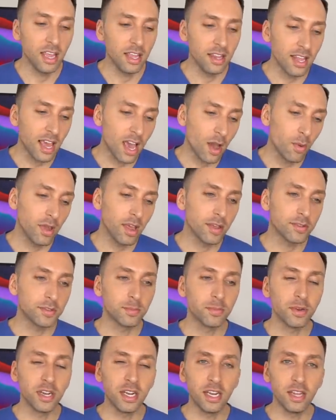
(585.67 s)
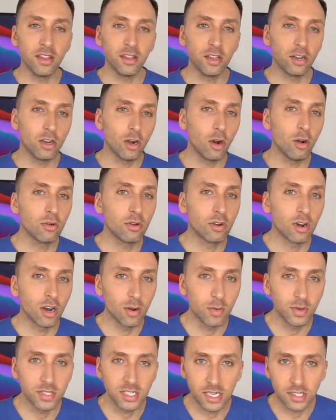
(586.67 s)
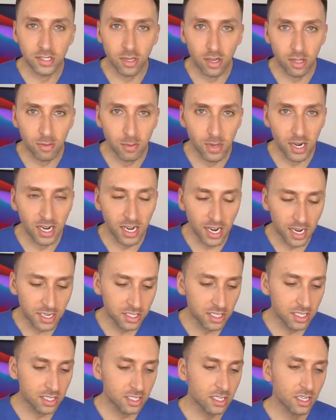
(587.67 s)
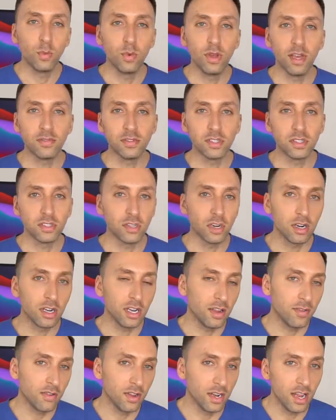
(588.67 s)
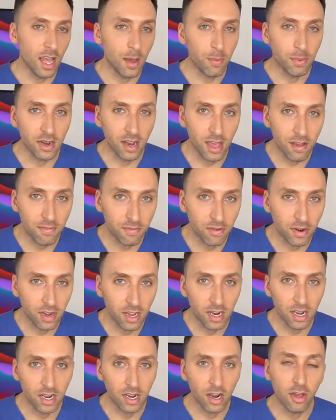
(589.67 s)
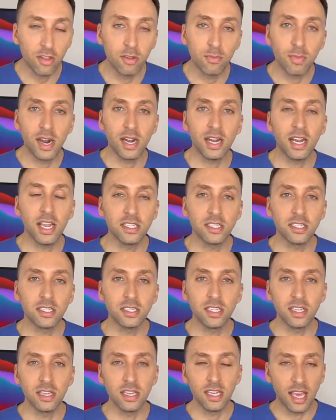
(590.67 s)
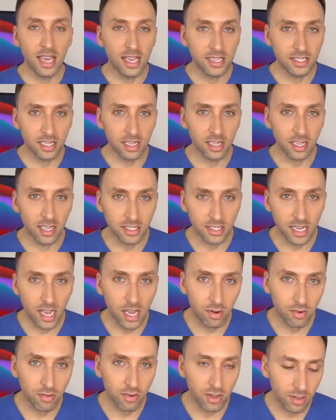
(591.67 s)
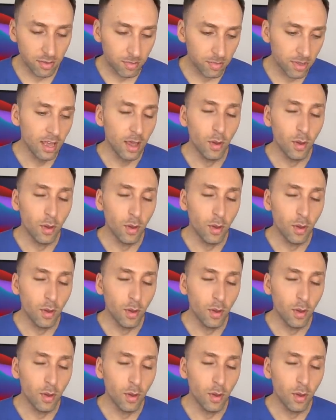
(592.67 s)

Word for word: And now we have to bring in the code card, which has all the medications. We have to start giving epinephrine and other medications in the ACLS algorithm.